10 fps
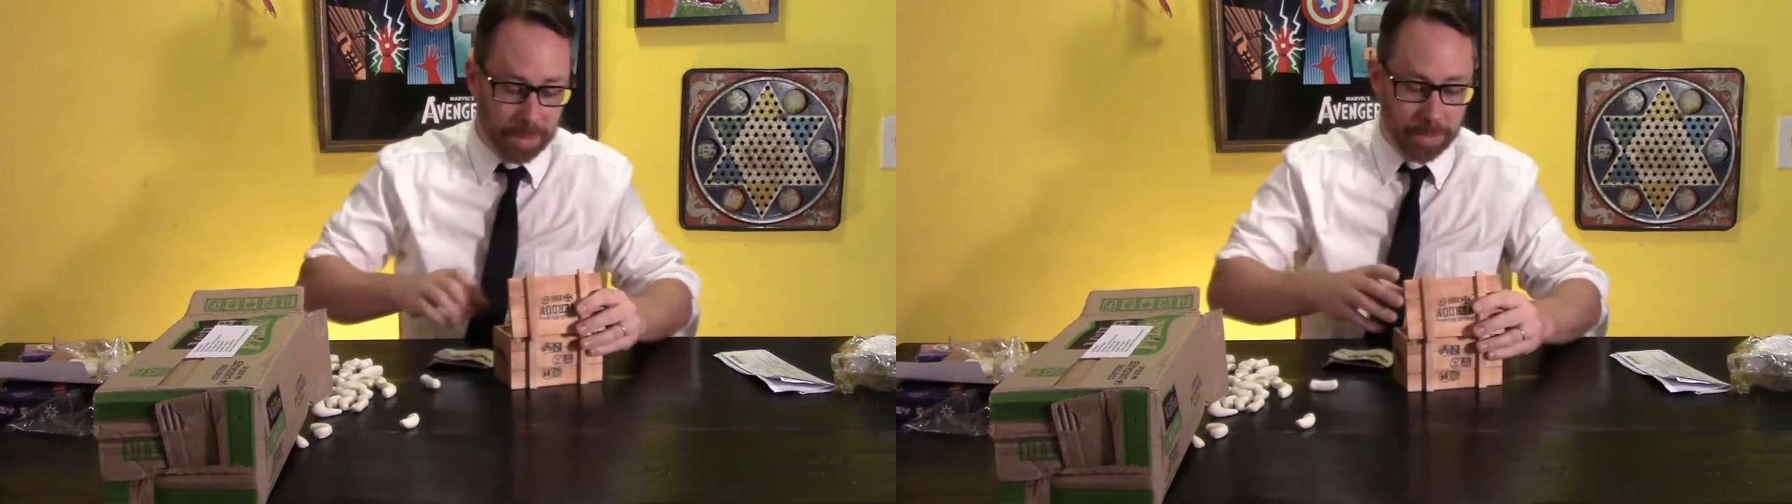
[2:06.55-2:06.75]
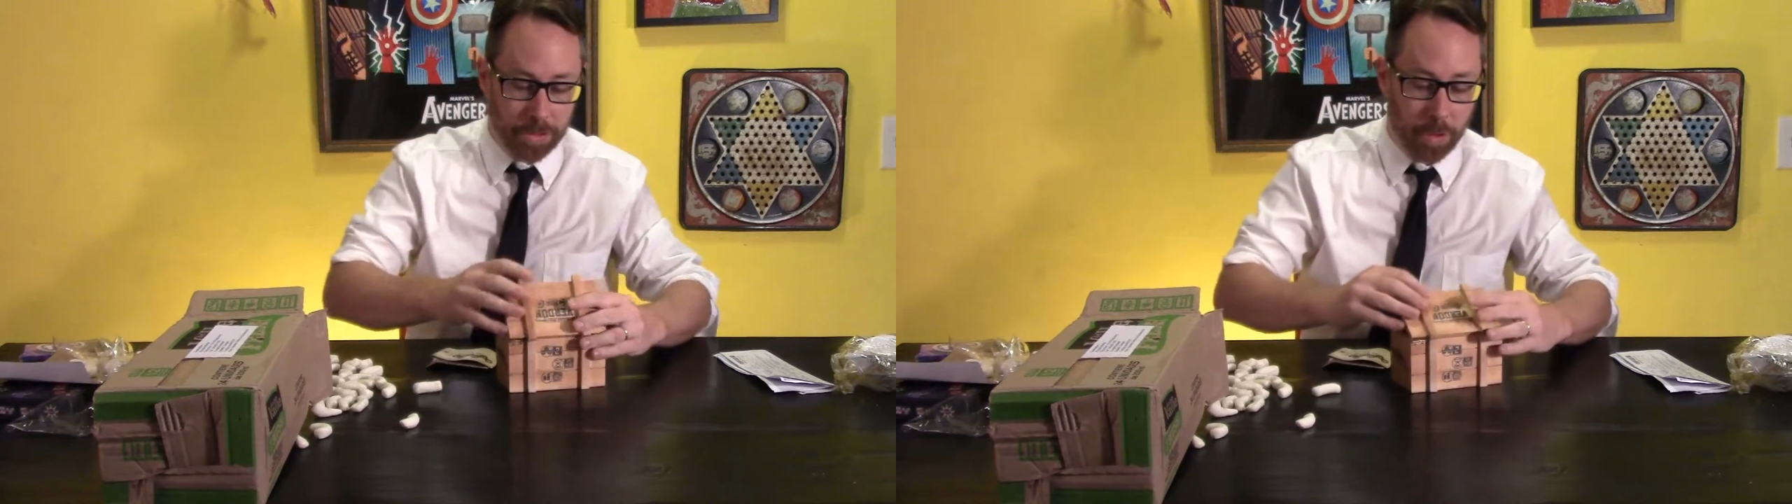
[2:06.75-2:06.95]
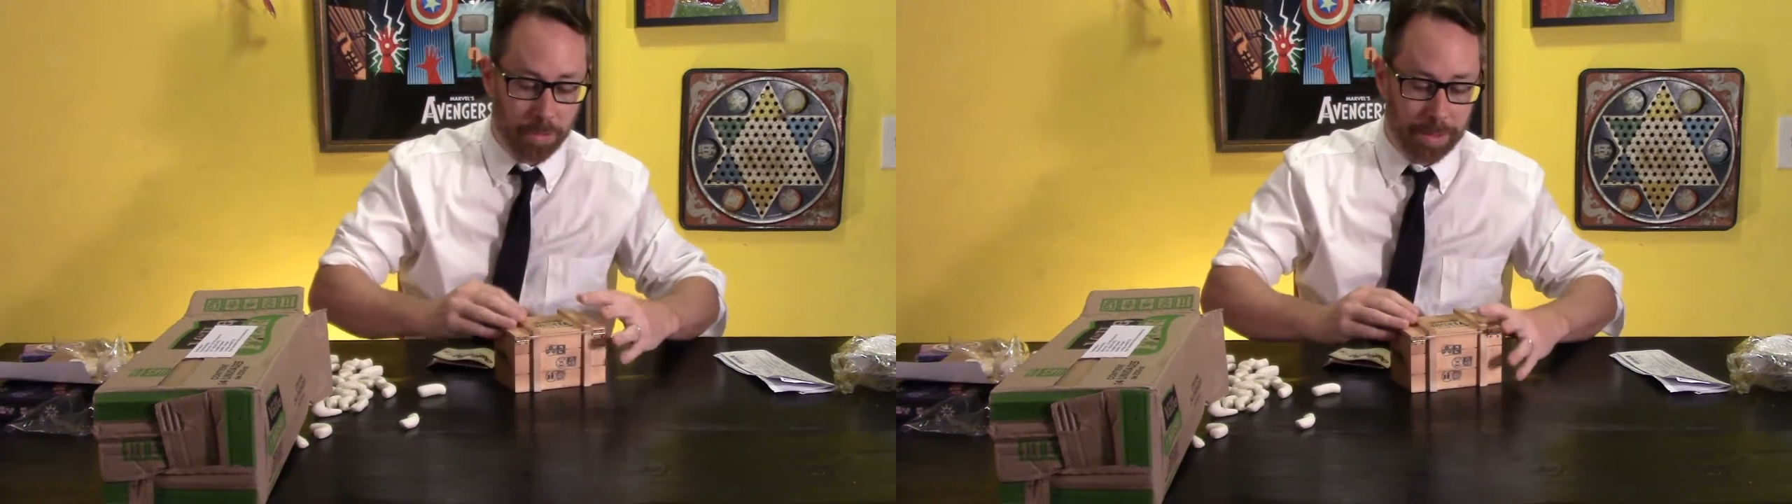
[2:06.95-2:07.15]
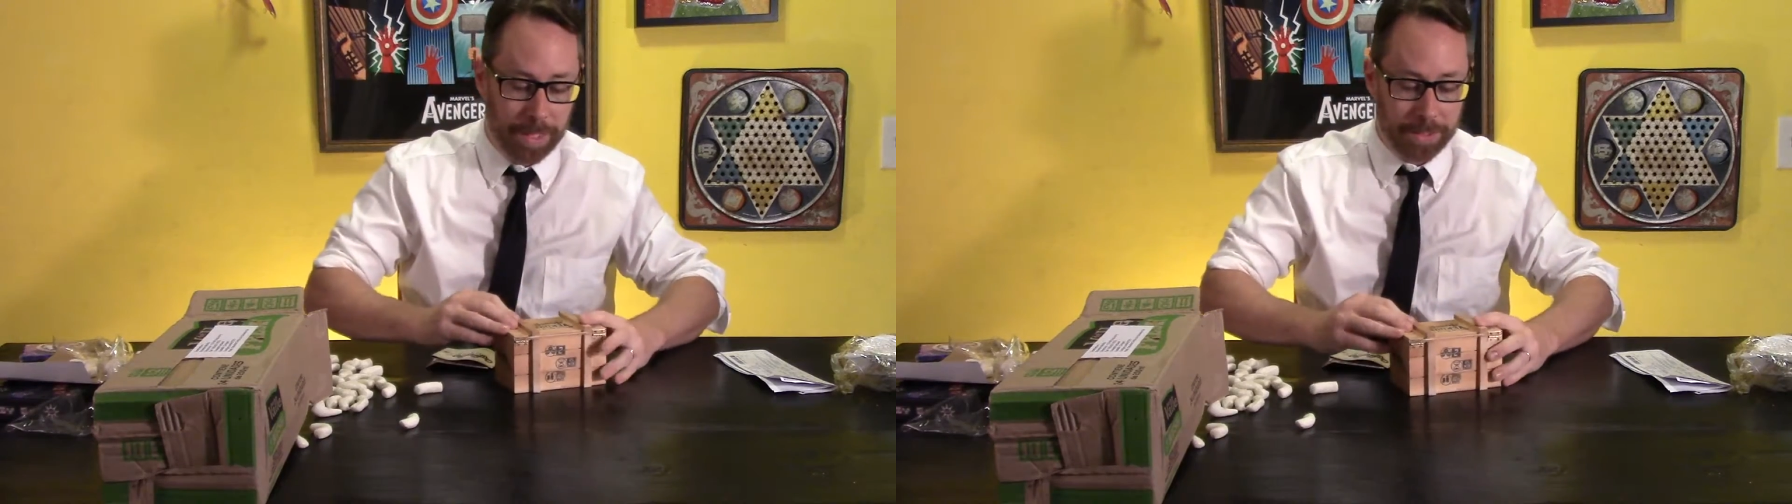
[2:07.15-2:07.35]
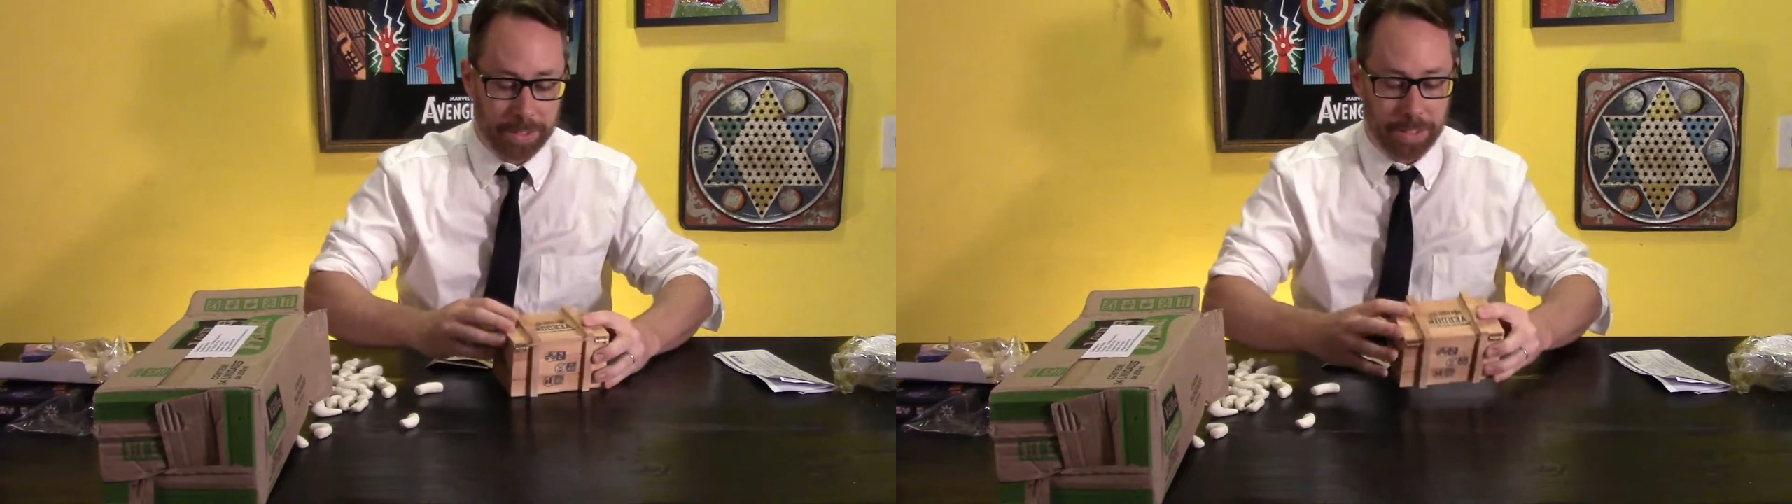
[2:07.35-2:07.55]
so
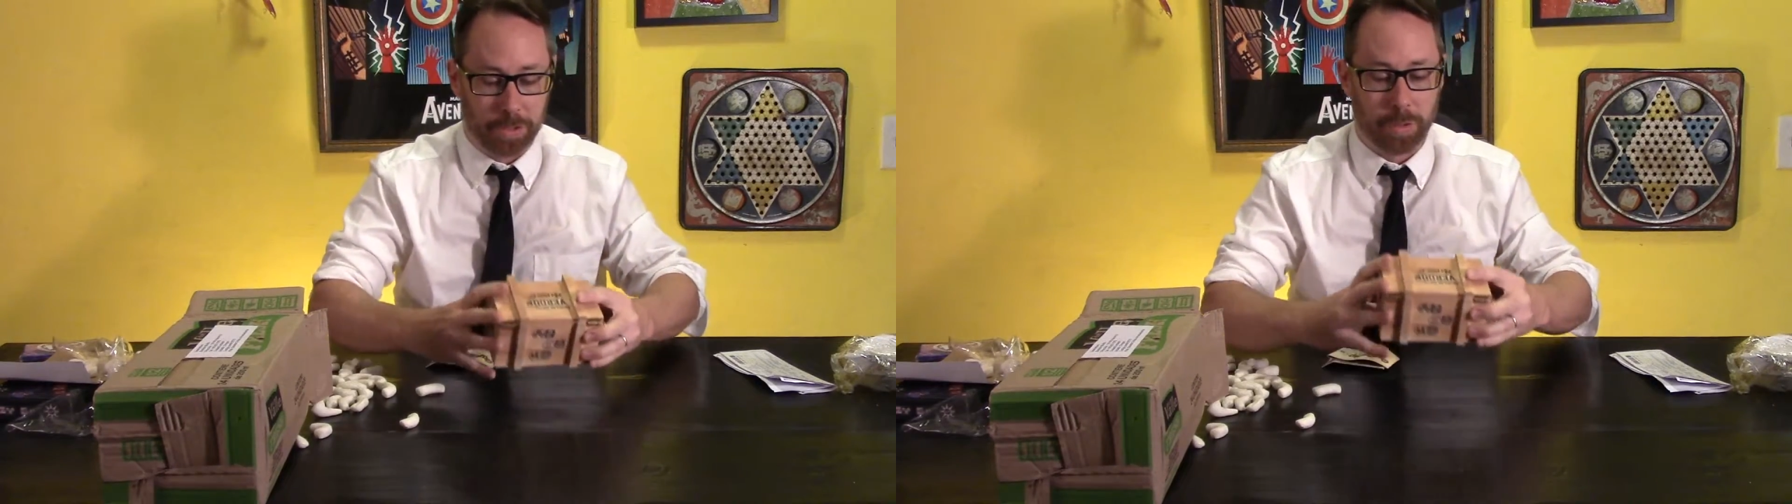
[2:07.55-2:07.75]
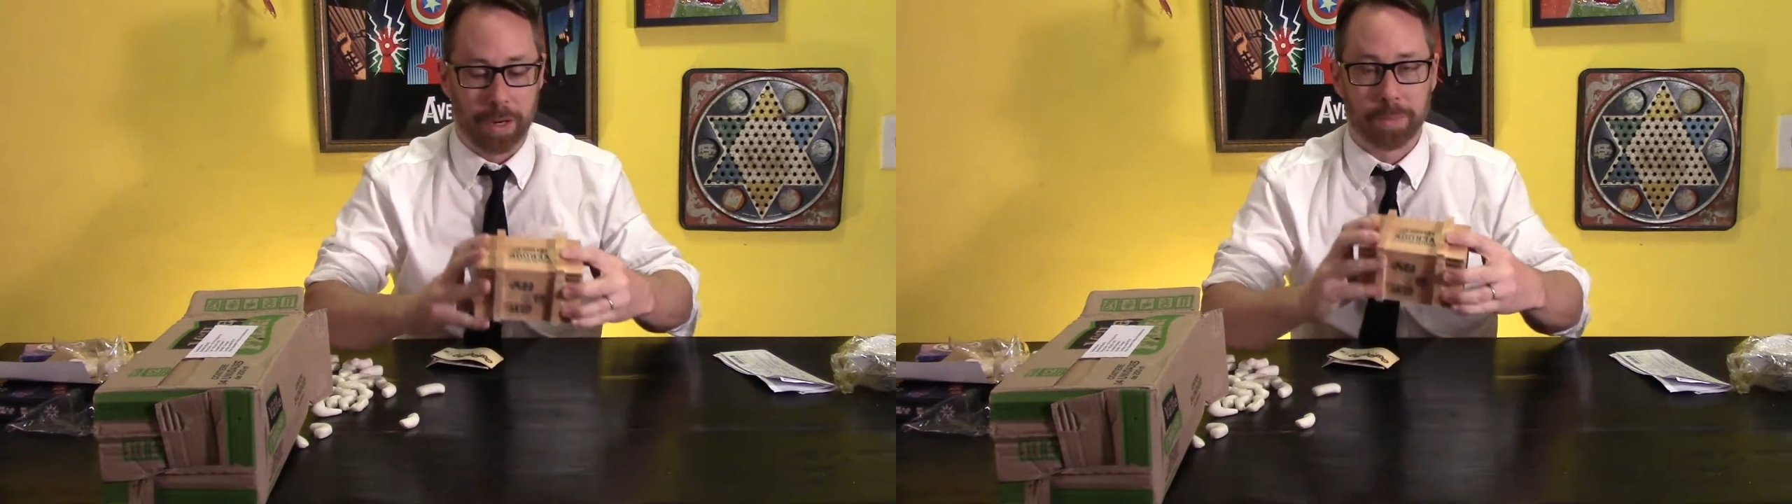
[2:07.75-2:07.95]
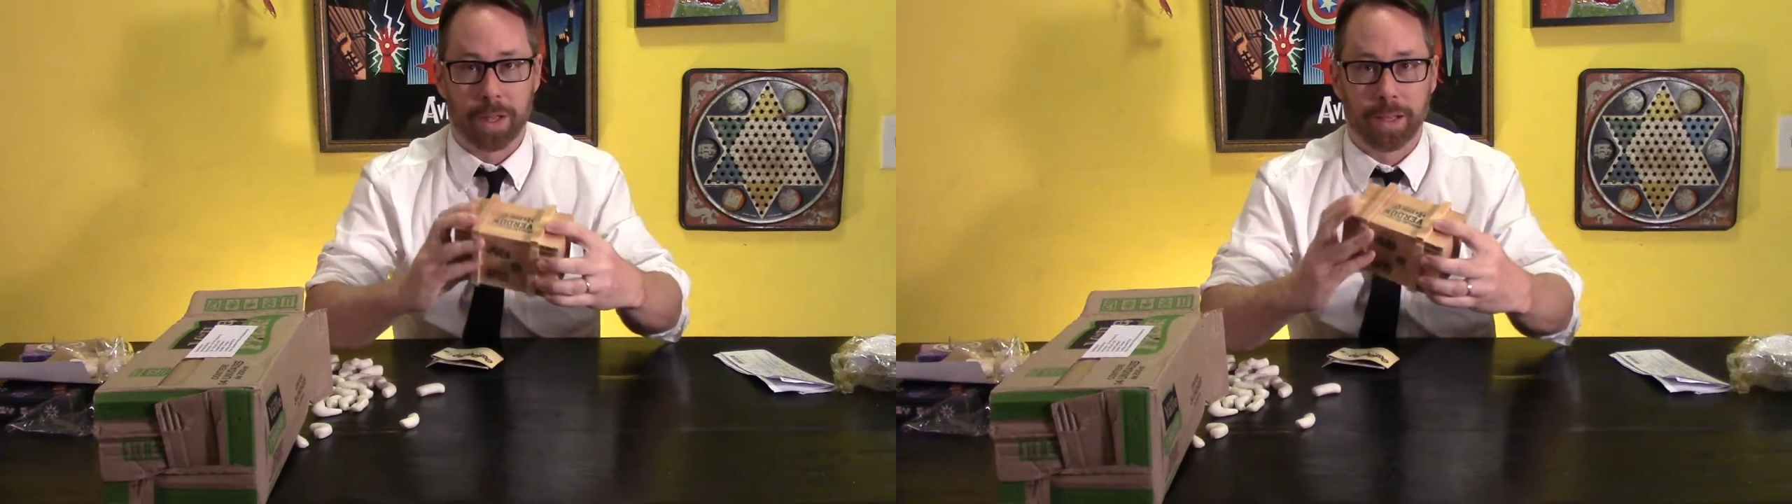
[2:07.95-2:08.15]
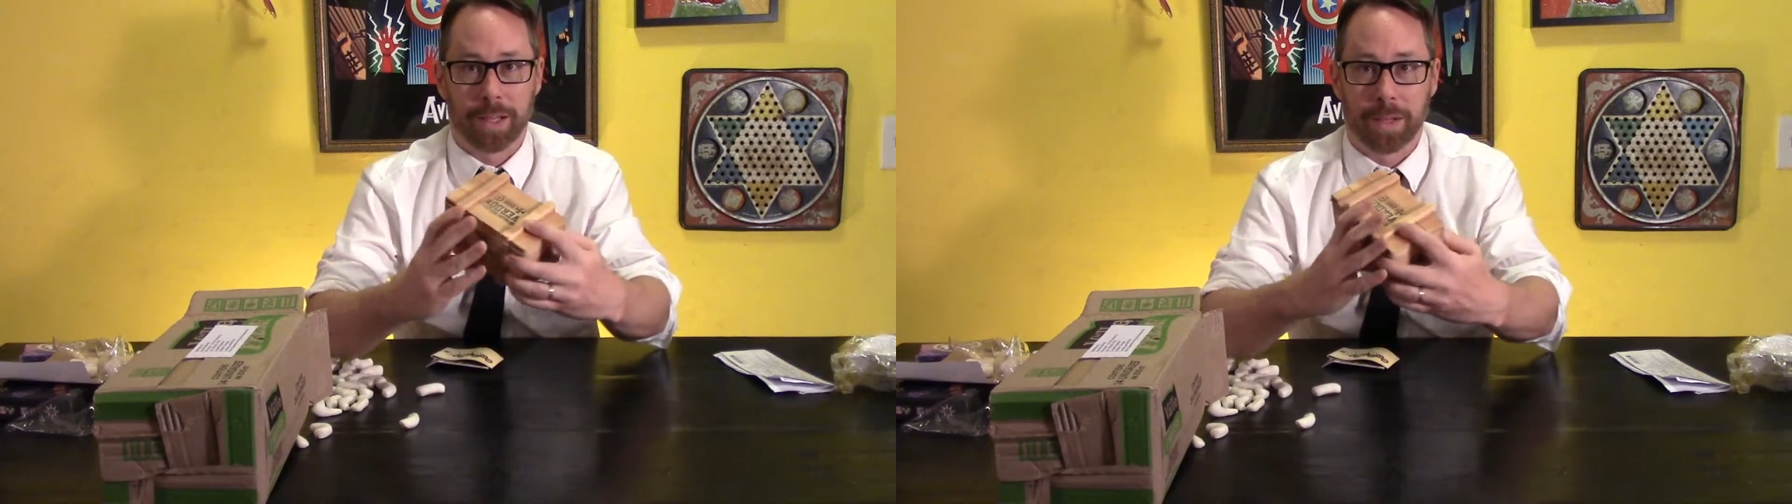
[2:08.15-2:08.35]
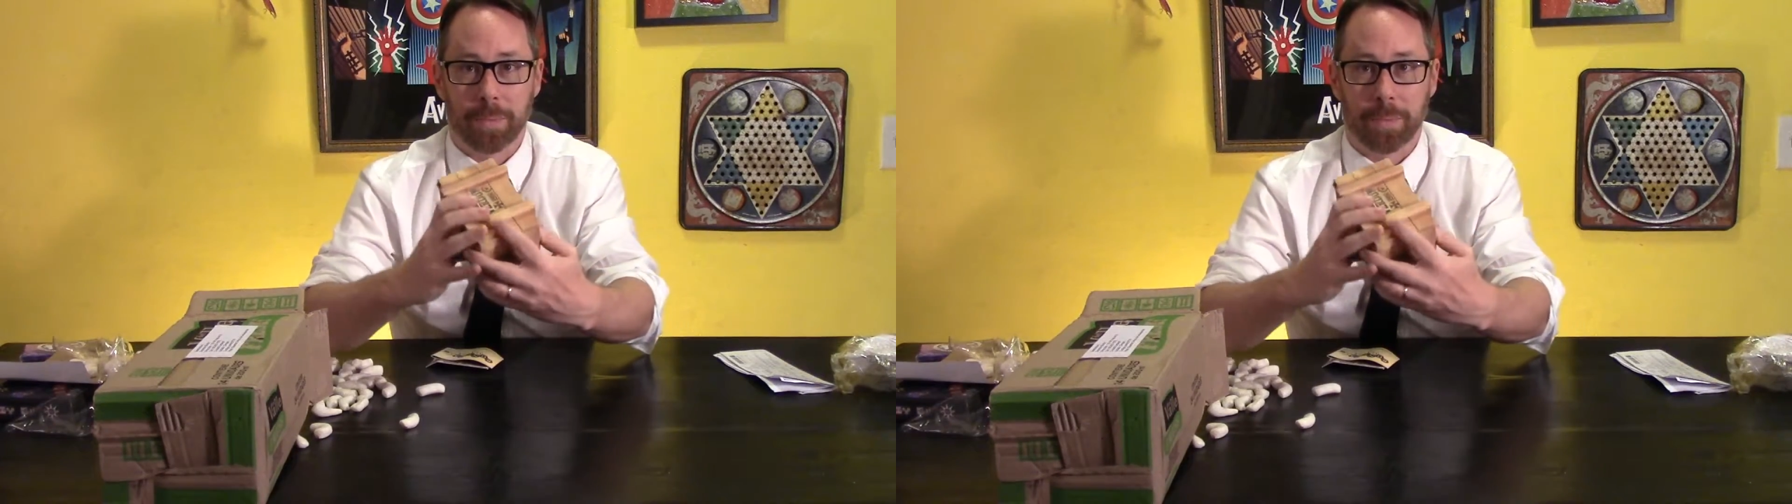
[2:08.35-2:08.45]
this is what I'm talking